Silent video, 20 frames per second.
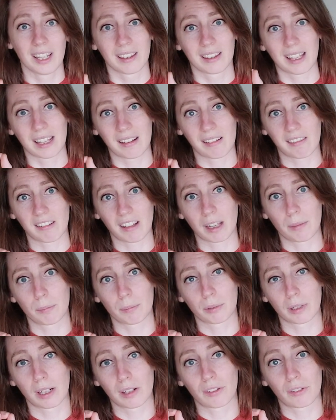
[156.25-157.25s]
that same
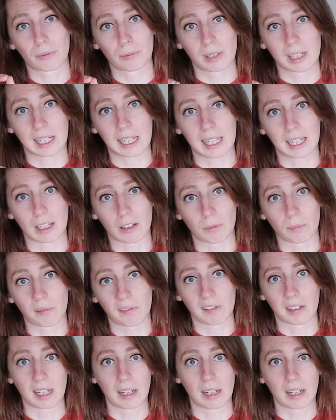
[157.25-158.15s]
breath really helps.